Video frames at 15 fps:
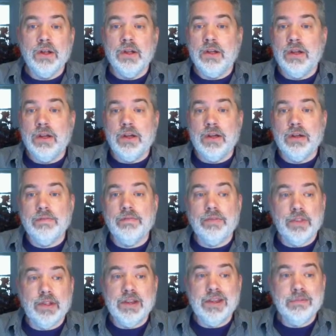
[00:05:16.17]

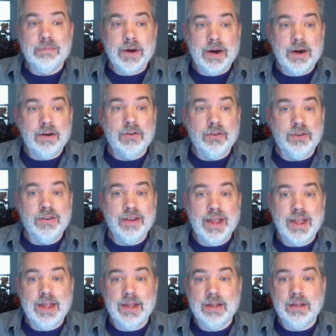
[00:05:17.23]
an empire to
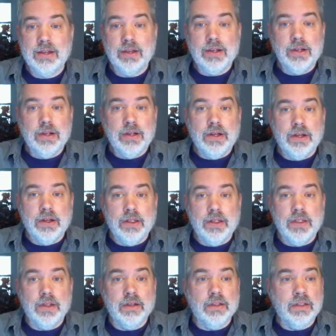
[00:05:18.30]
take
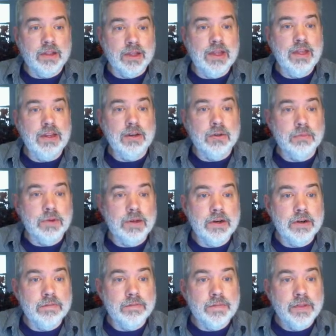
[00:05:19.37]
the kingdom
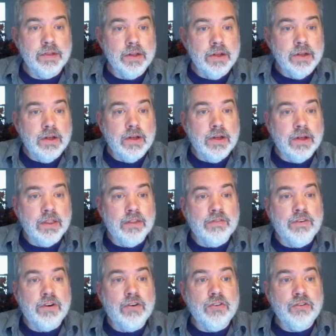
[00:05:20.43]
here. The
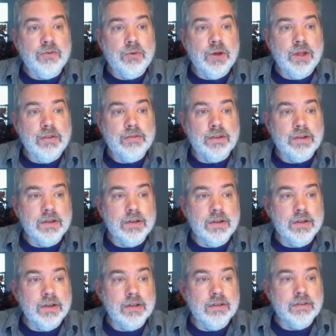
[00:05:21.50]
first reason
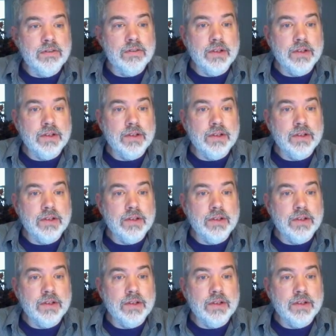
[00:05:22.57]
is